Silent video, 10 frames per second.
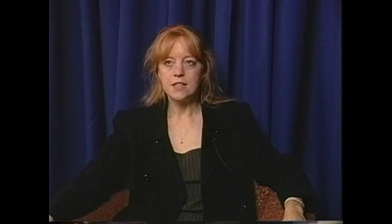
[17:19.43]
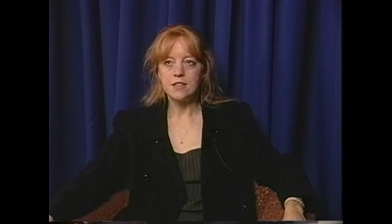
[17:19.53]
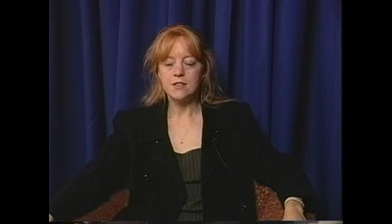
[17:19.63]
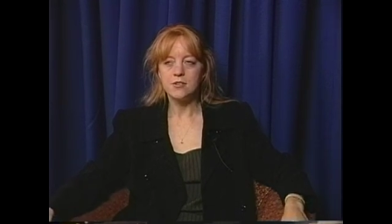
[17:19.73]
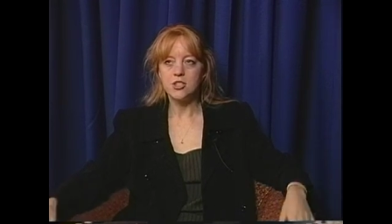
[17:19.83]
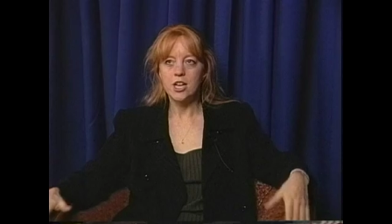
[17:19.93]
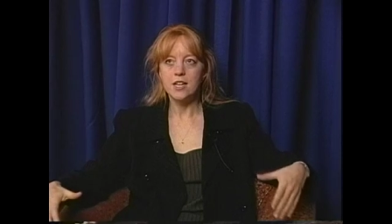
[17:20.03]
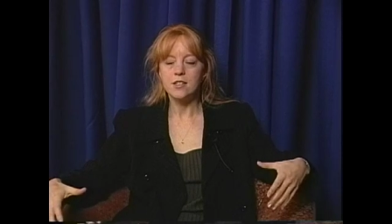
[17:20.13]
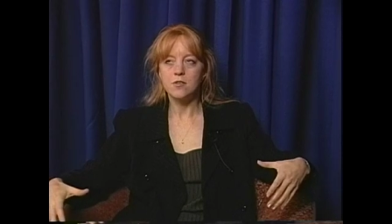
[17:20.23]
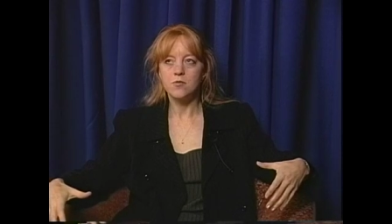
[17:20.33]
you know,
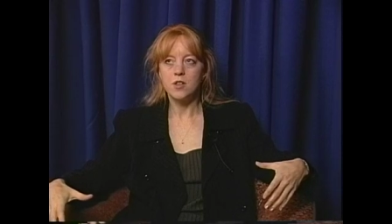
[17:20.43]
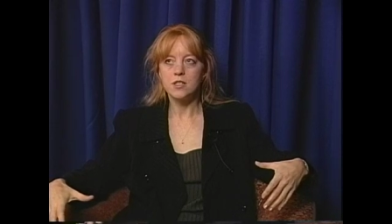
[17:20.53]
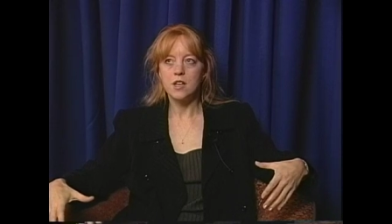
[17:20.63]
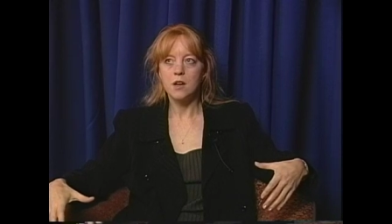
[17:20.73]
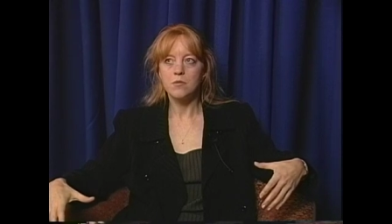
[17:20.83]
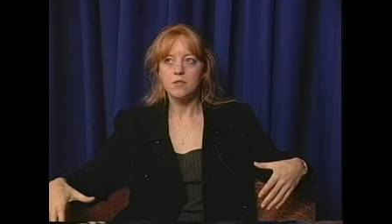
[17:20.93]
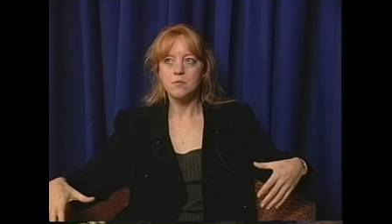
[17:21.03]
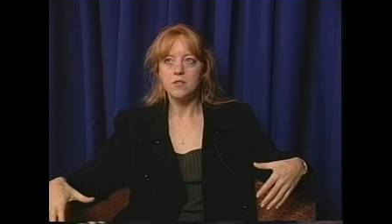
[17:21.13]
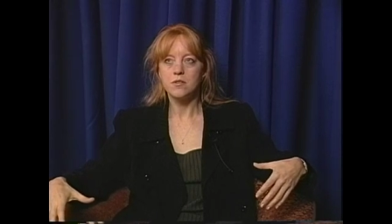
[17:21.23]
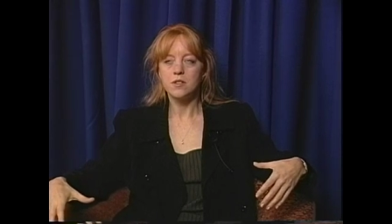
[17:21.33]
jazz at one time was
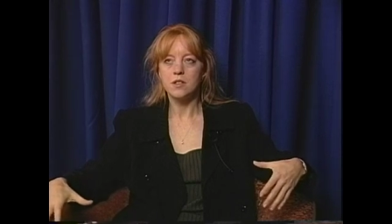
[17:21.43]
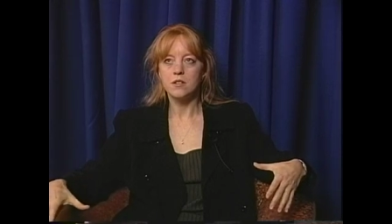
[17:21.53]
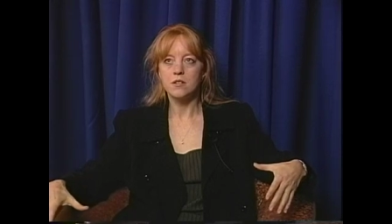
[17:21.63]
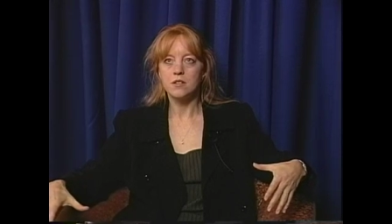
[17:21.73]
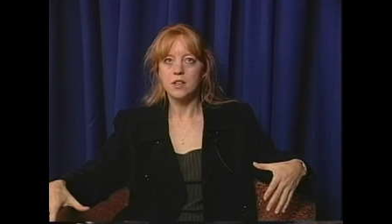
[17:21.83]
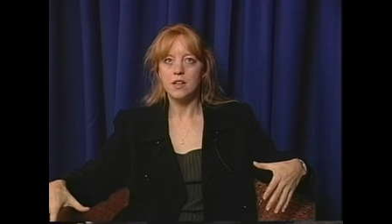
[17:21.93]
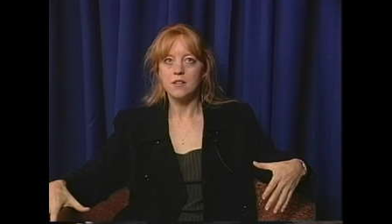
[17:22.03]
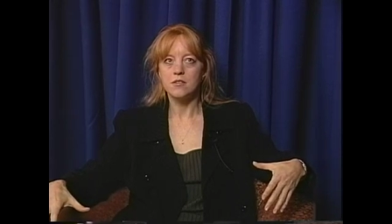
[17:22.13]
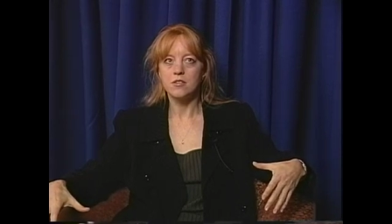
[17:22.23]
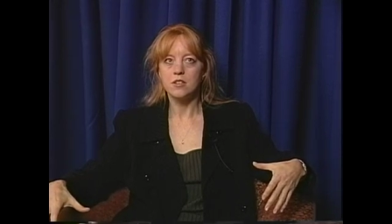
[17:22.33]
music that
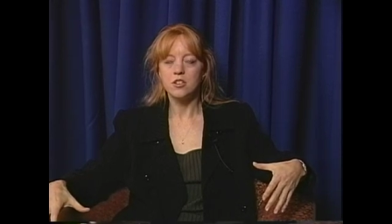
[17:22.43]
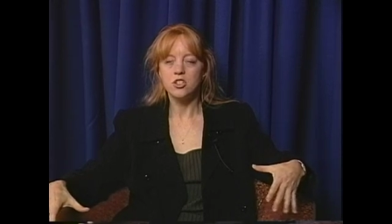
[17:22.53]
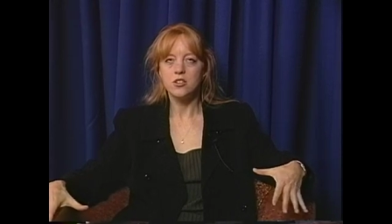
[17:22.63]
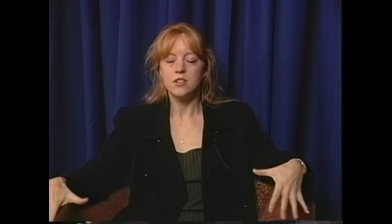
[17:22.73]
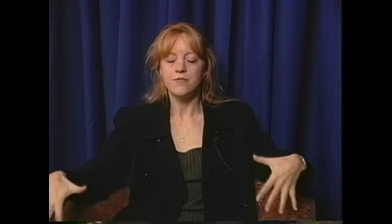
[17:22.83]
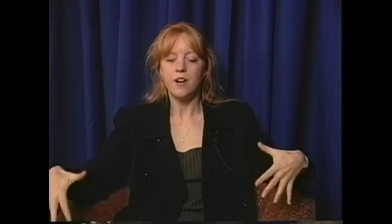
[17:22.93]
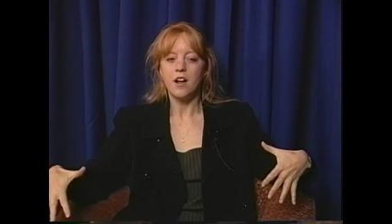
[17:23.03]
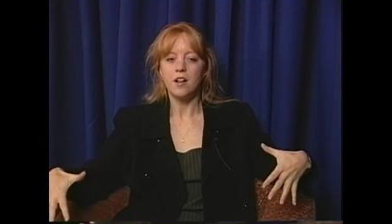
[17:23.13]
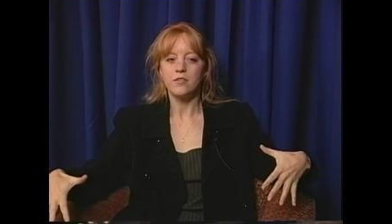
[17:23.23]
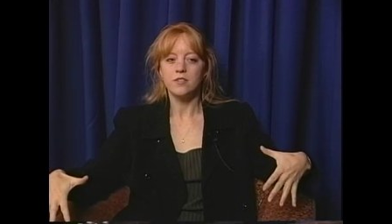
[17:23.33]
it just
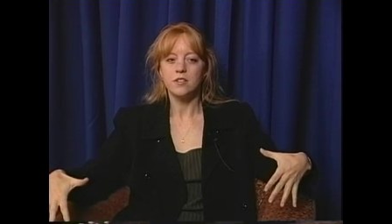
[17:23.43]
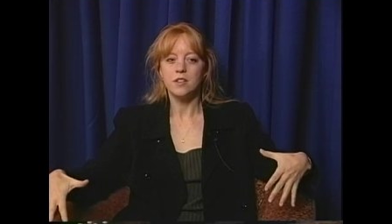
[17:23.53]
evolved.